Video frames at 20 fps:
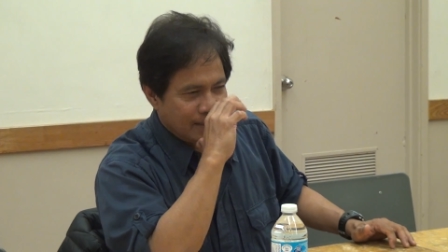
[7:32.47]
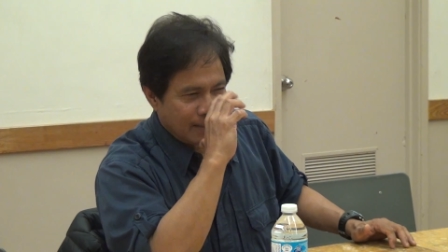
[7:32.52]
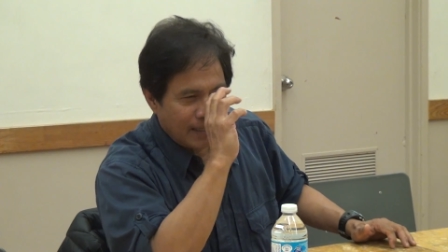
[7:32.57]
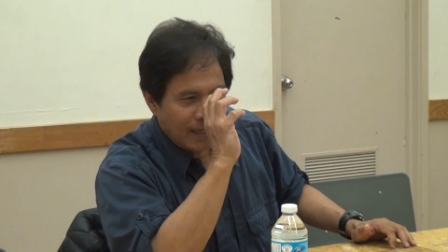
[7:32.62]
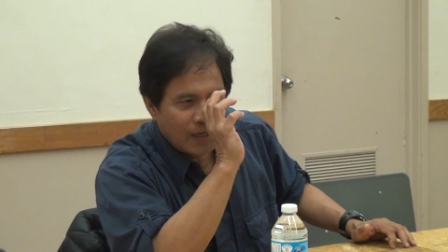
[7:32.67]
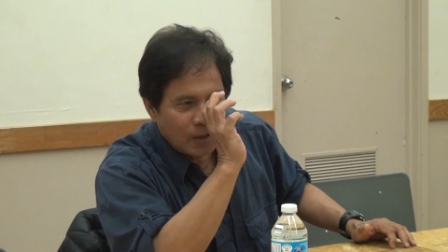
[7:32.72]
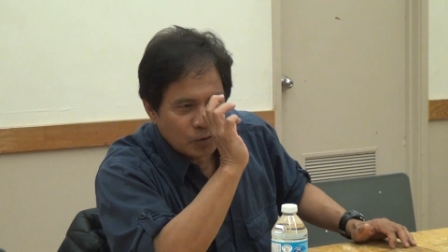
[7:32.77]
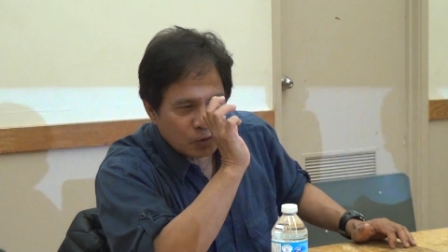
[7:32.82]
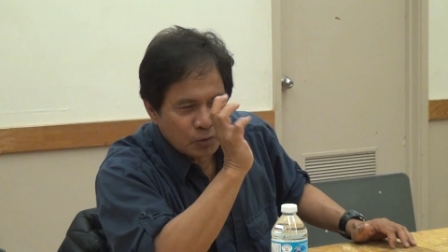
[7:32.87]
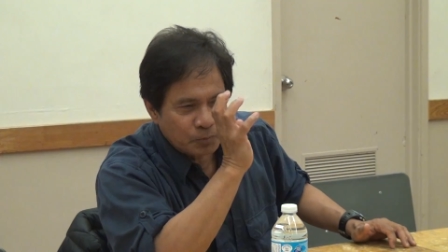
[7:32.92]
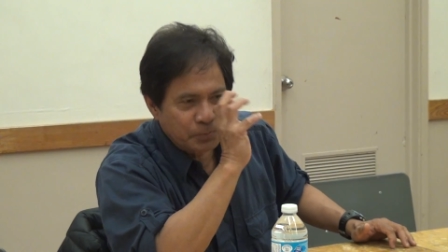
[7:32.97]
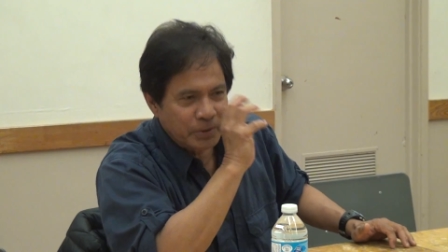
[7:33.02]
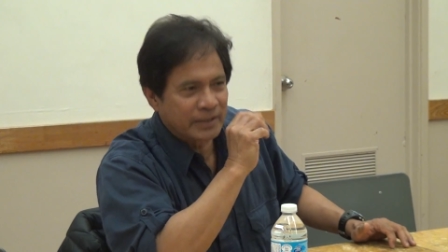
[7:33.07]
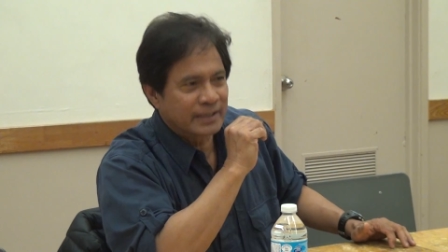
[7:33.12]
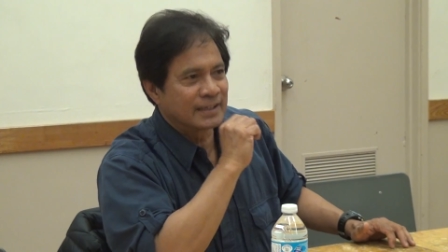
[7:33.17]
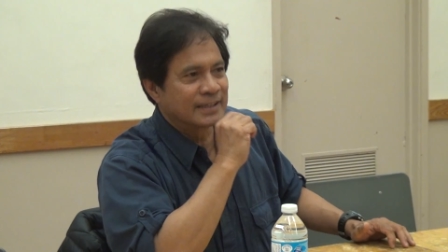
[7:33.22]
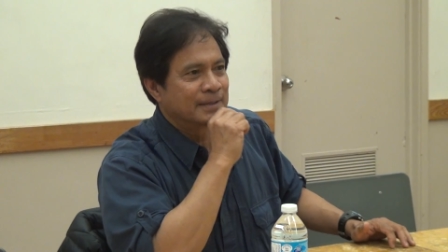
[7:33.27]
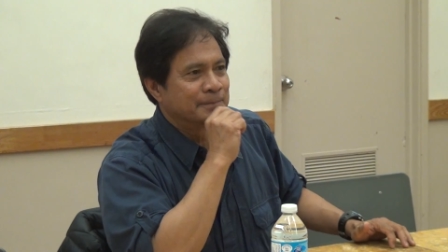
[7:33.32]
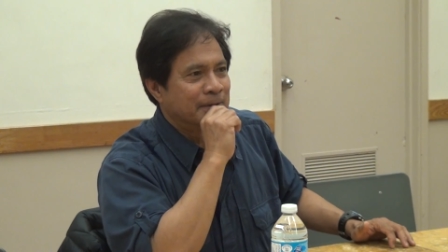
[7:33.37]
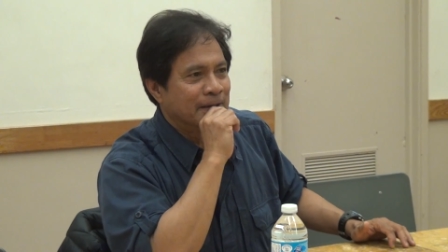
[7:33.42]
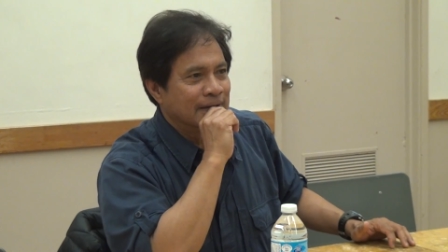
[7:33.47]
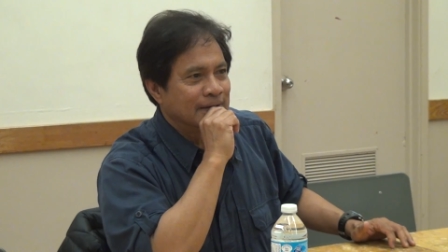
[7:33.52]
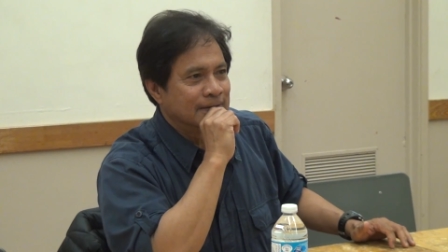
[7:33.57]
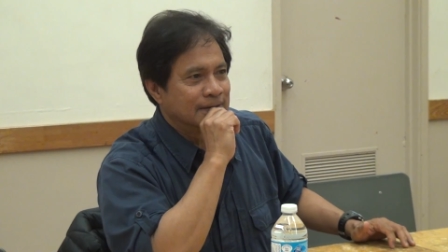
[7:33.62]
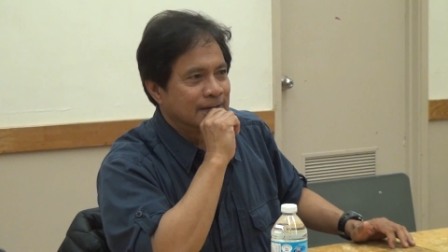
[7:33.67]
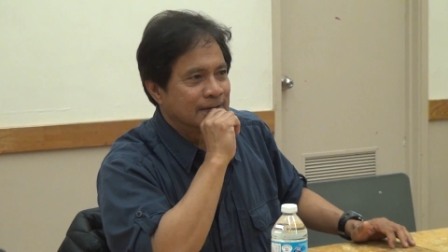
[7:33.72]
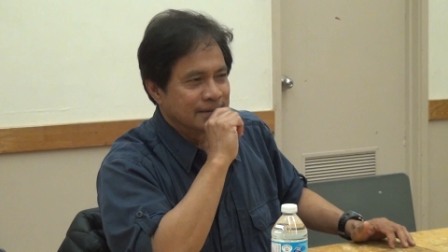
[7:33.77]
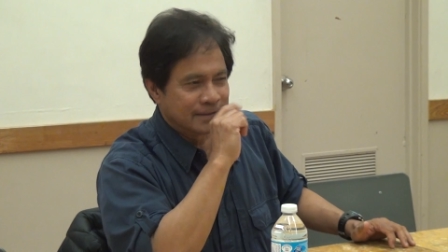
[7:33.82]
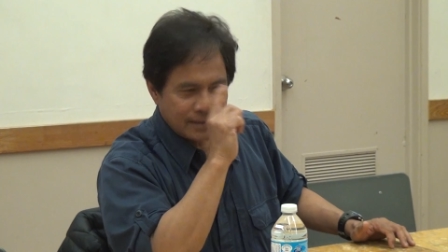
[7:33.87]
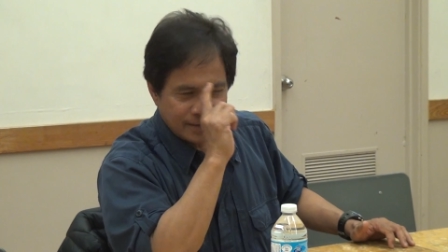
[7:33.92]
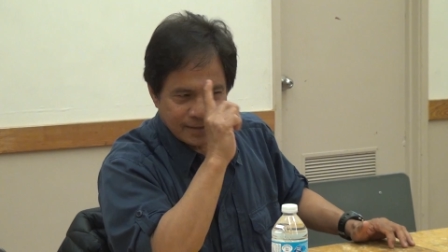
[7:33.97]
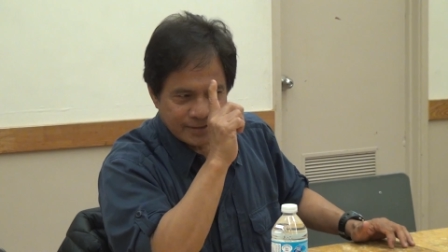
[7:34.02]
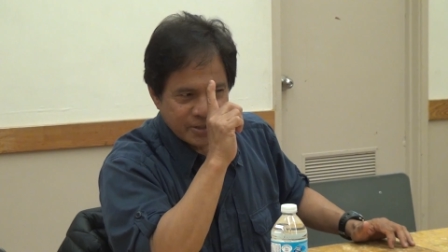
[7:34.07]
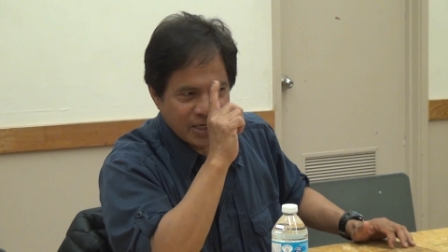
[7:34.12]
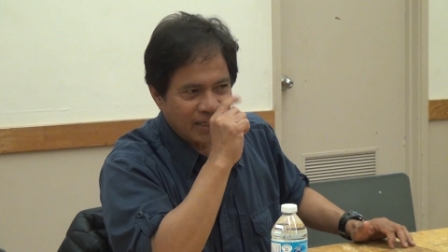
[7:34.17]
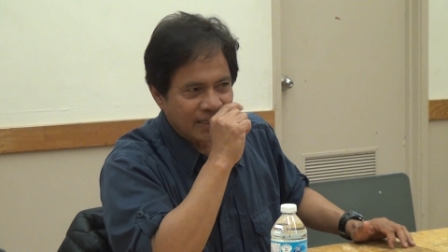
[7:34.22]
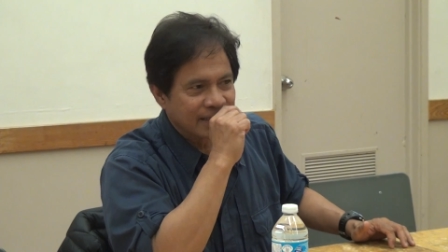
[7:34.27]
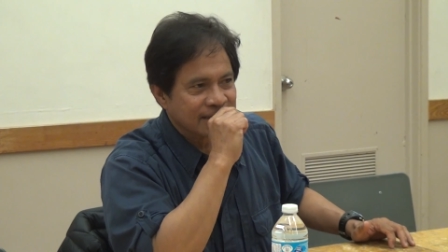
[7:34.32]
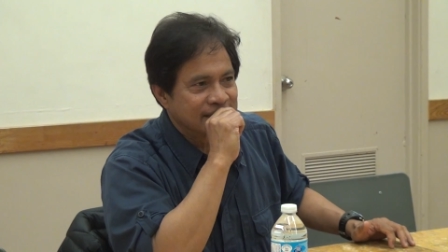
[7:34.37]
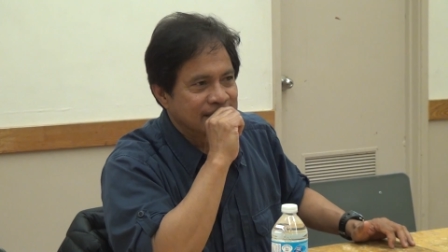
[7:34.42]
How to bring that about? That's a
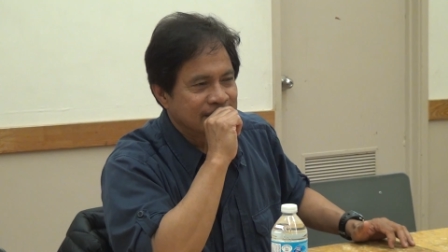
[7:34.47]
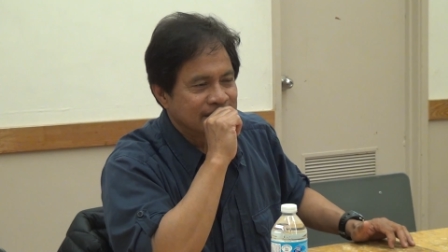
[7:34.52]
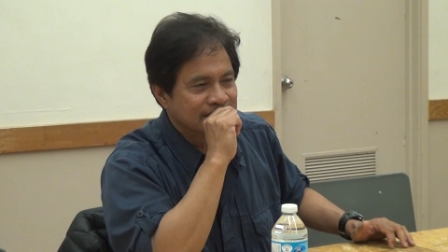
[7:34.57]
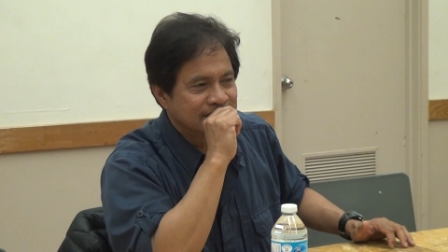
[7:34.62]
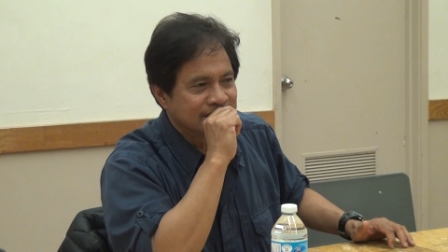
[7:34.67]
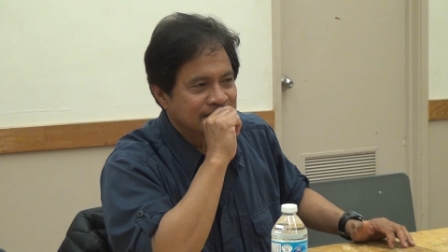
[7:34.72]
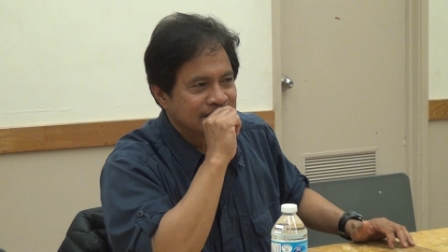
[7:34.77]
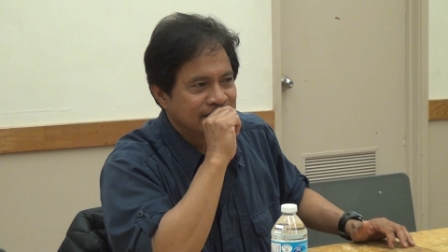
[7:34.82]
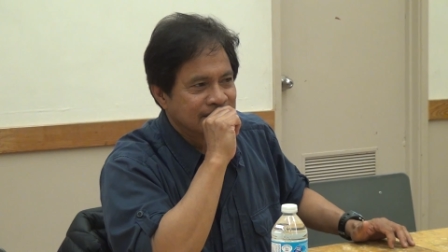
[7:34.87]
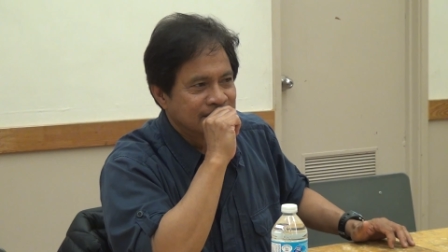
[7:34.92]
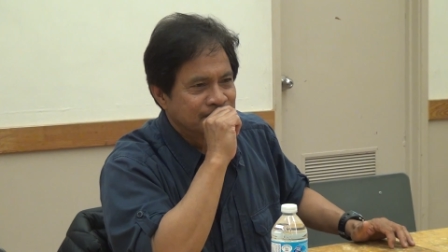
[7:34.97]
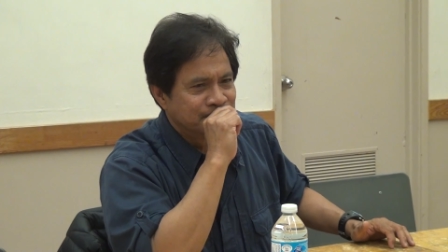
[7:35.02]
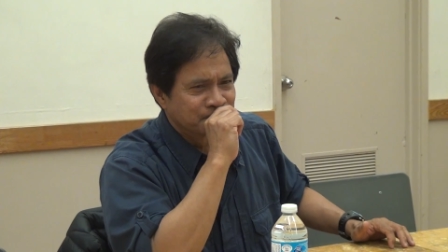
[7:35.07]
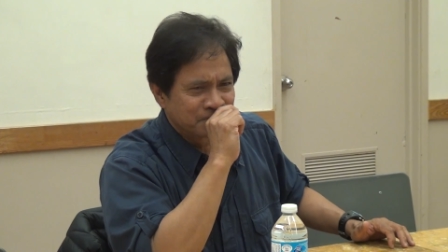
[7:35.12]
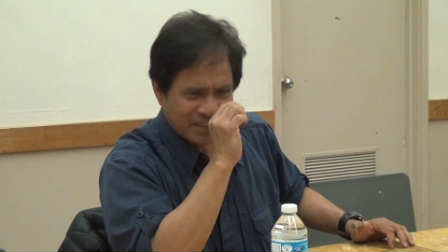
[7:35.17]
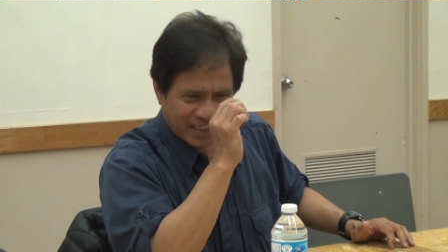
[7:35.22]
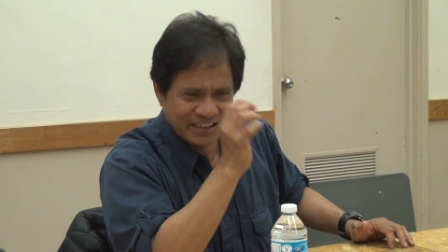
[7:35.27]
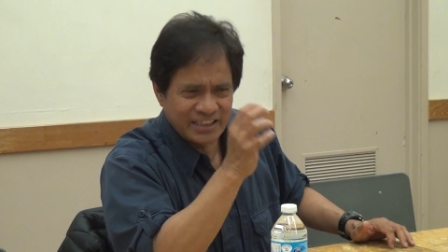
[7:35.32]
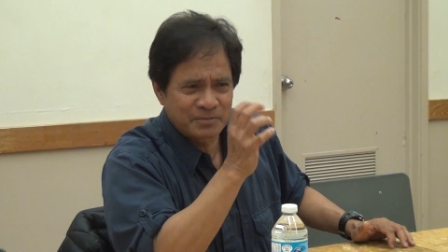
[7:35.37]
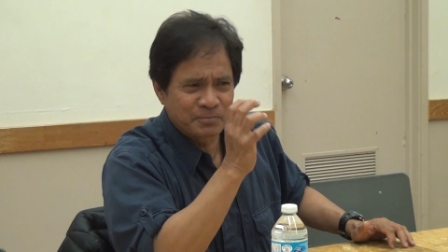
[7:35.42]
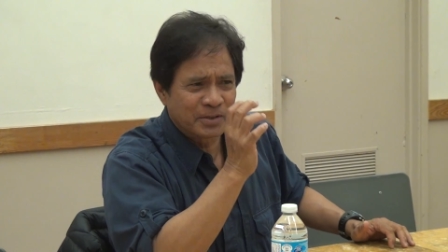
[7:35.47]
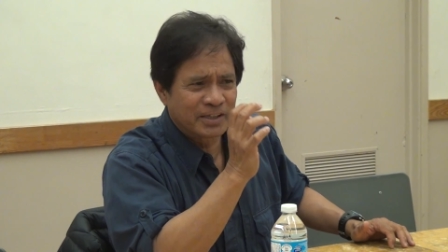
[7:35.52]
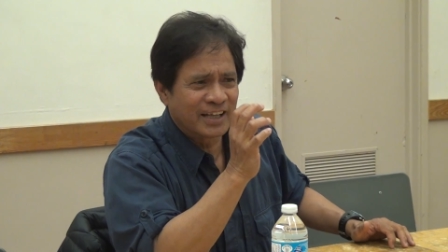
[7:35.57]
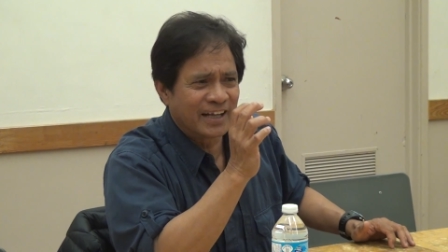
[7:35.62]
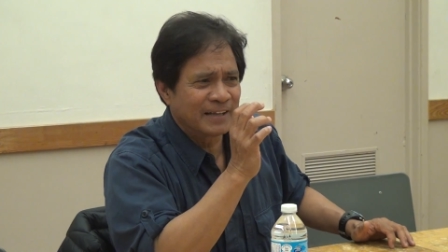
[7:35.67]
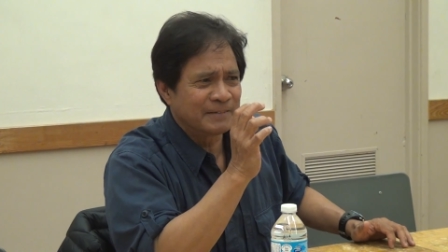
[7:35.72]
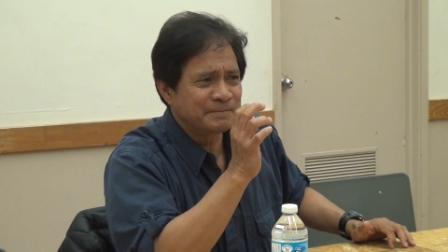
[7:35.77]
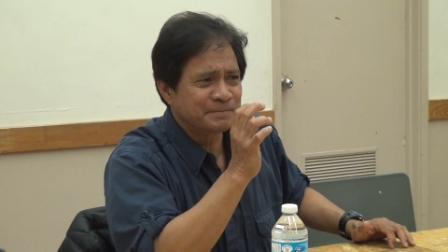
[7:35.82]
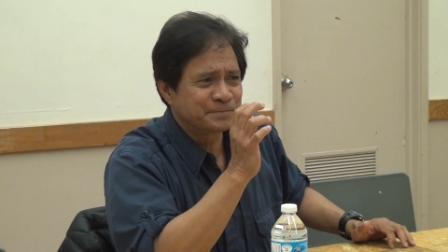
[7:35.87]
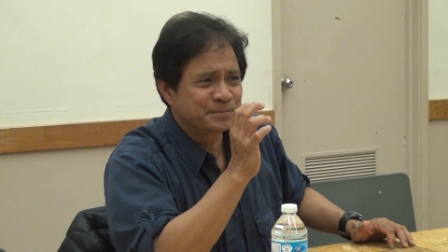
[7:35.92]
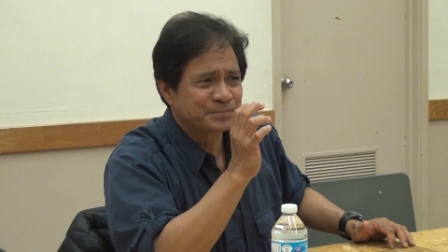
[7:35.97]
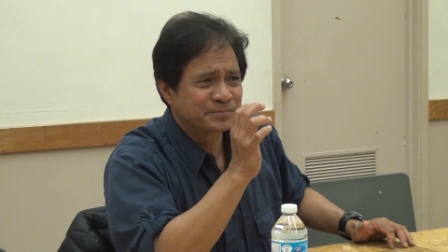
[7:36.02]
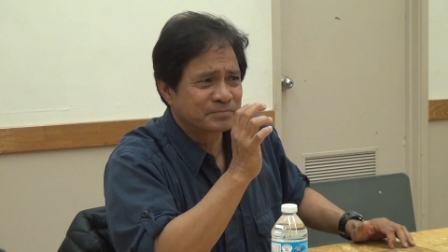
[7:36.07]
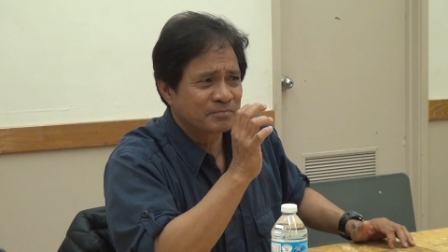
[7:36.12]
challenge. Can it be done?